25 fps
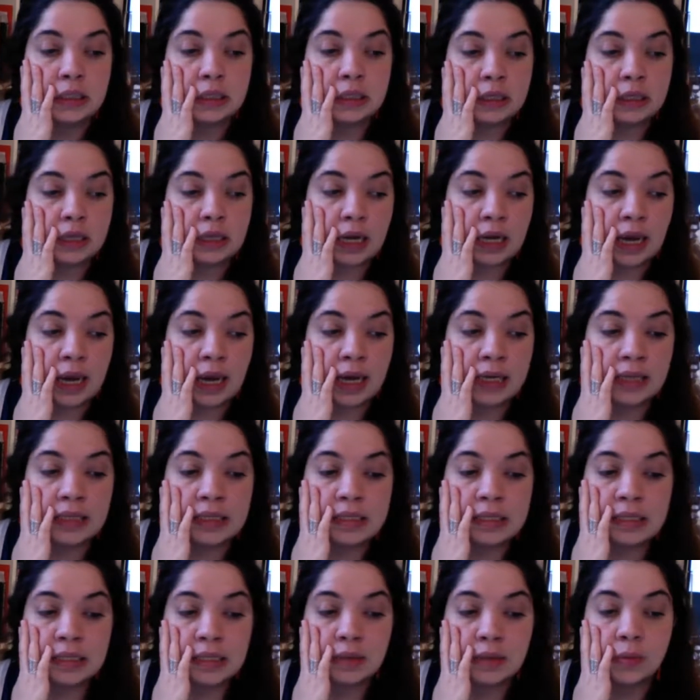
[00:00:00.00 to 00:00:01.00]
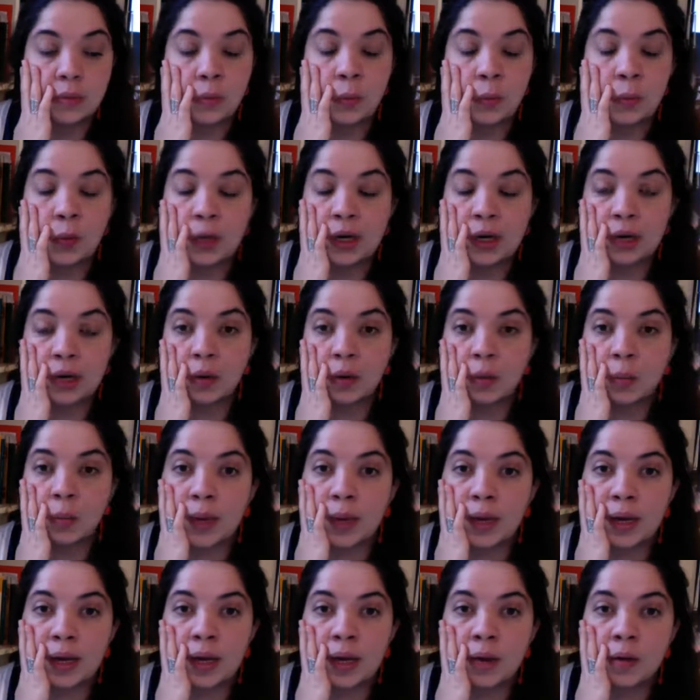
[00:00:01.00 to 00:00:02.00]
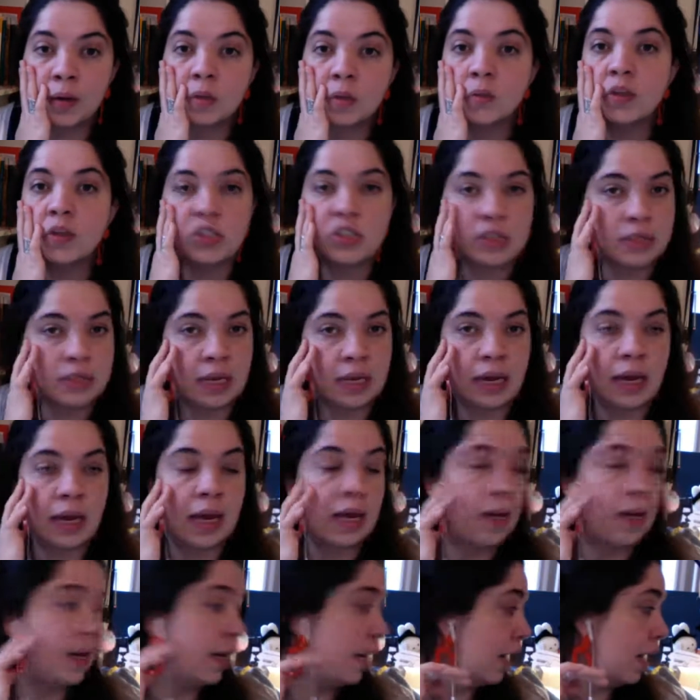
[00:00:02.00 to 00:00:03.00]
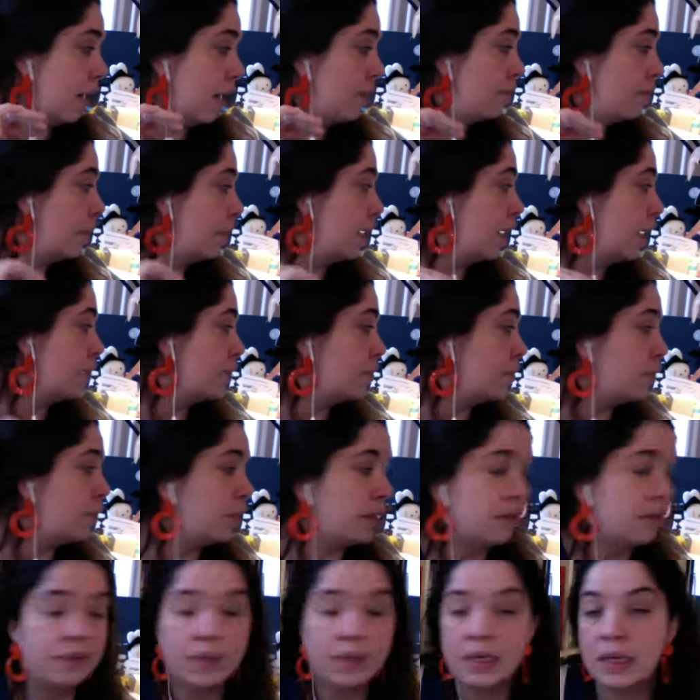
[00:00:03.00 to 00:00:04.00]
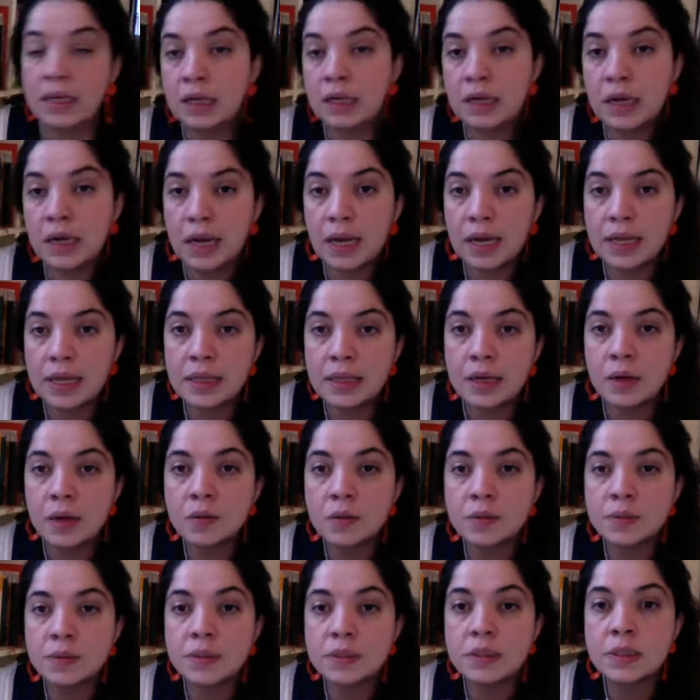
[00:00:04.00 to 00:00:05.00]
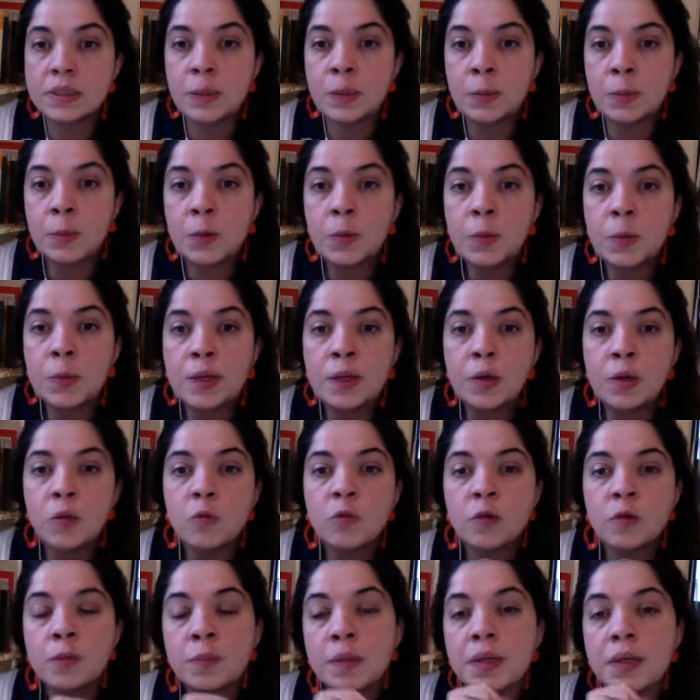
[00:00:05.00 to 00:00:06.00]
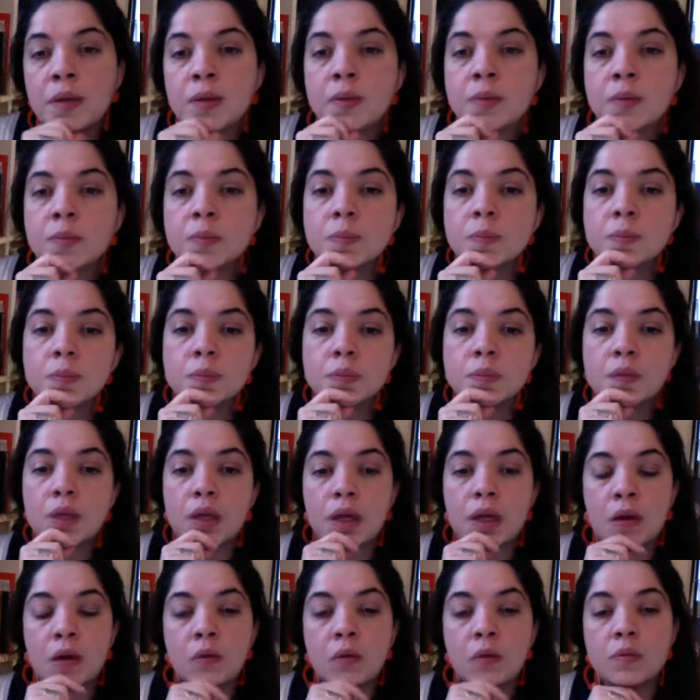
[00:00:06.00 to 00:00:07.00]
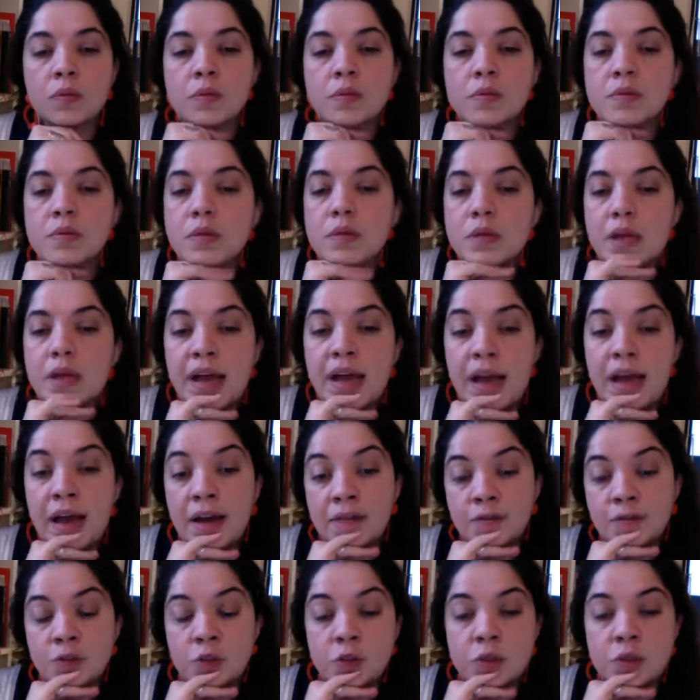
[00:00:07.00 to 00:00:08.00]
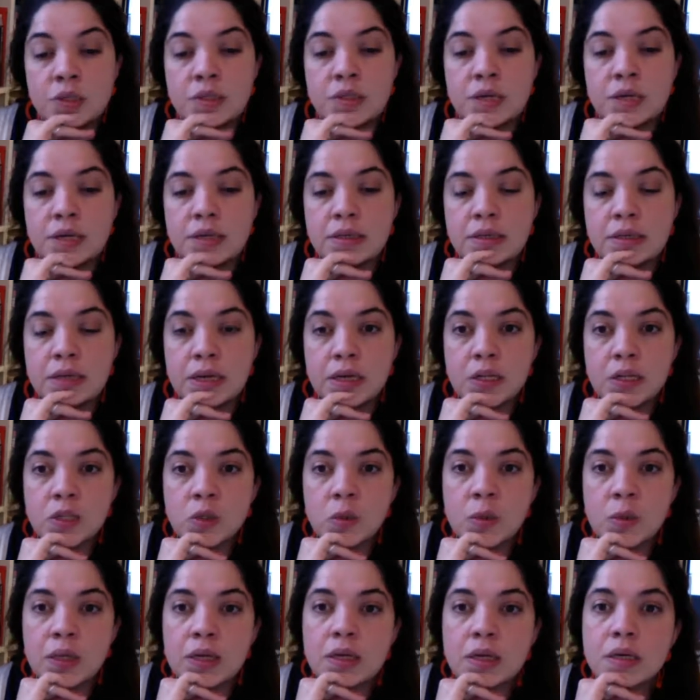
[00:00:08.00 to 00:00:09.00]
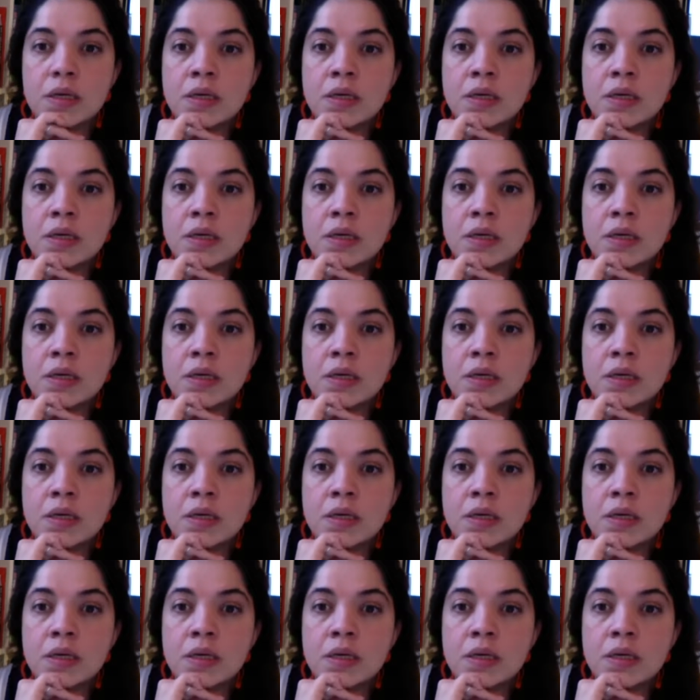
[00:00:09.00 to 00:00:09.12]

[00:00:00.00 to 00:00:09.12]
client work right now, which is a lie. I have a briefing here lying down on the table waiting for me, and I will have to start next week.